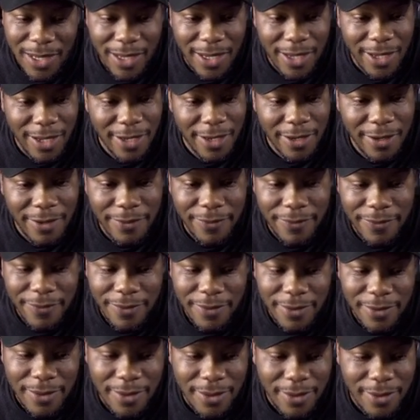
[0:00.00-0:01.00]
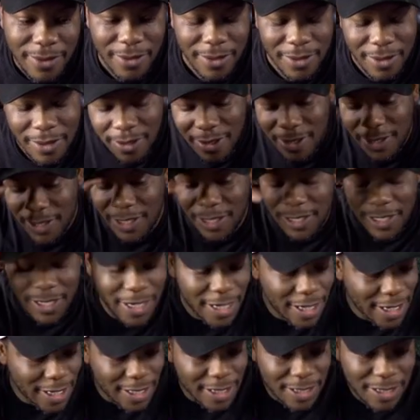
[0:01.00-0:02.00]
if
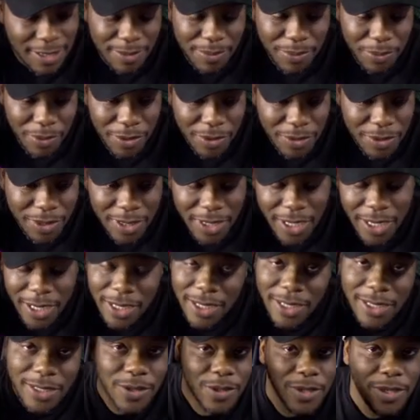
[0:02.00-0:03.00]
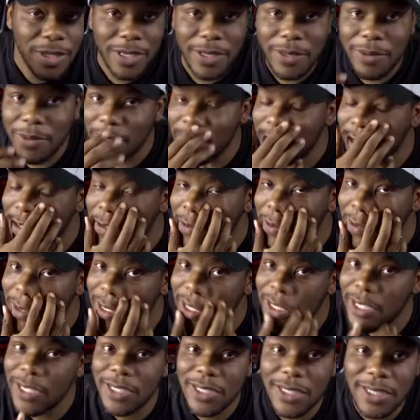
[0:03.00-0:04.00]
James Prochet continually doing
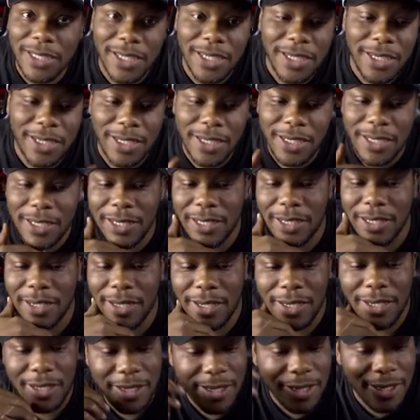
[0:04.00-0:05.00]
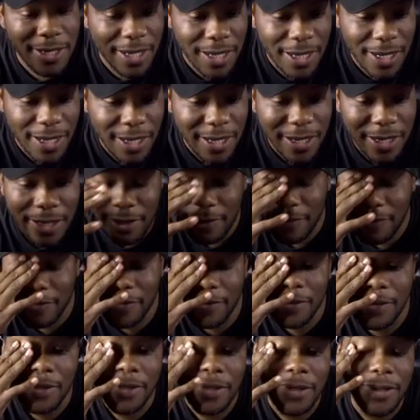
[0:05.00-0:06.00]
his thing, Dev,
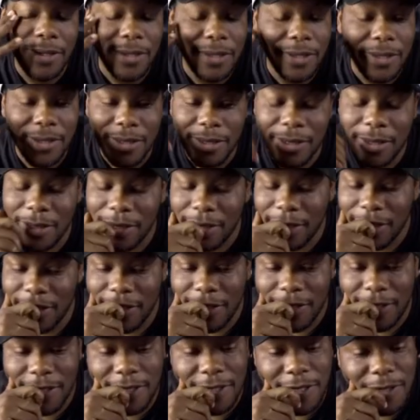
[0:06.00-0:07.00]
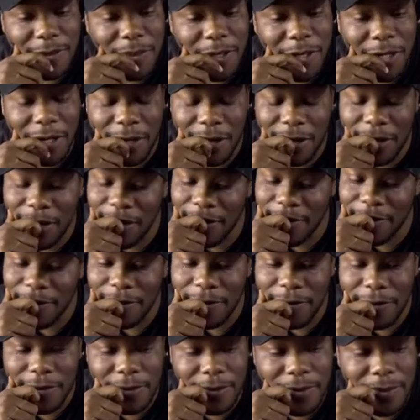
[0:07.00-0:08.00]
it's gonna be hard for
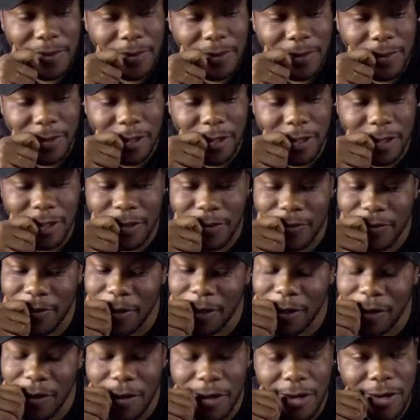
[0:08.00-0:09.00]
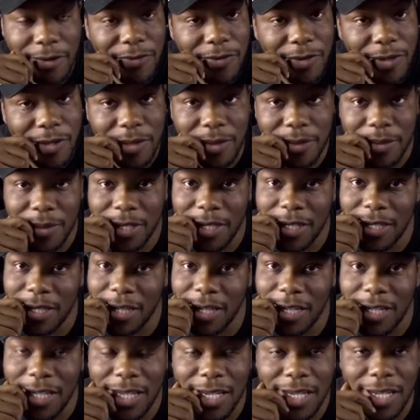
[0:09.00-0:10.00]
him. It's gonna be hard for him.
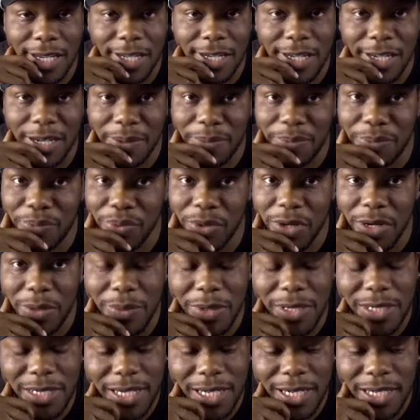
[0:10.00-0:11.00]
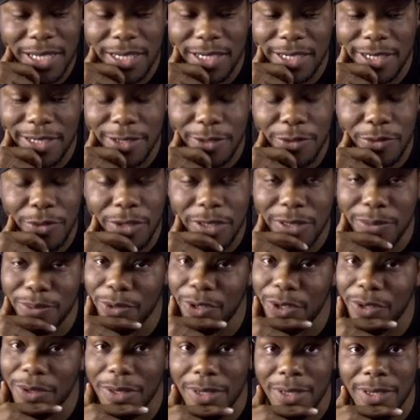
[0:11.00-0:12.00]
He could end up pretty much like another Chris
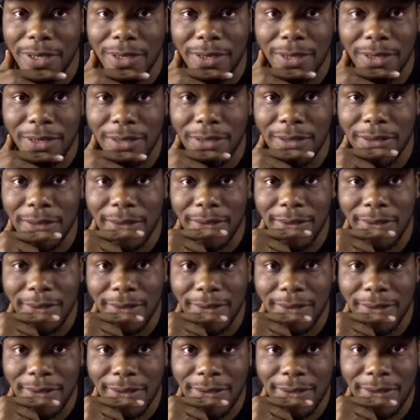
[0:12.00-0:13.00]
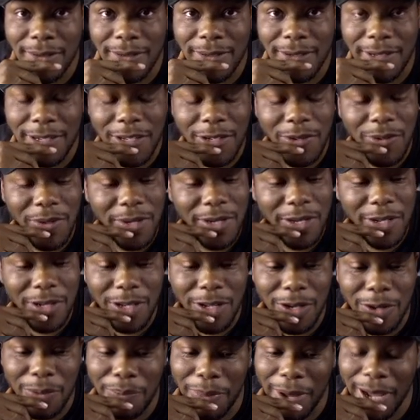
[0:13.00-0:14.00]
Moore. Well, you really
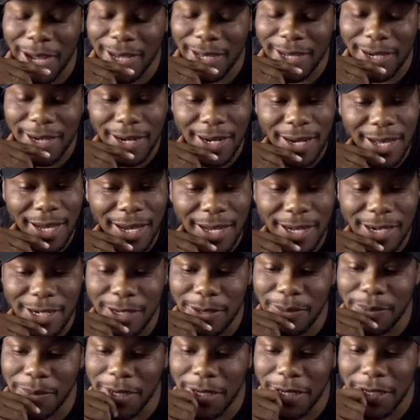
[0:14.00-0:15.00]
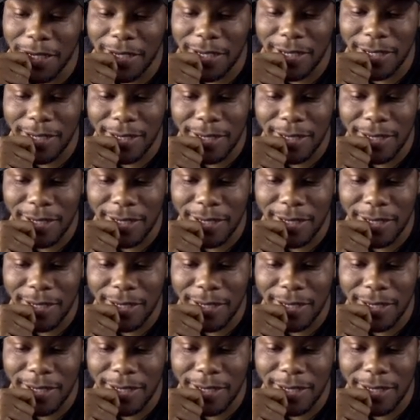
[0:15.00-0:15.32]
getting back at the lineup, man.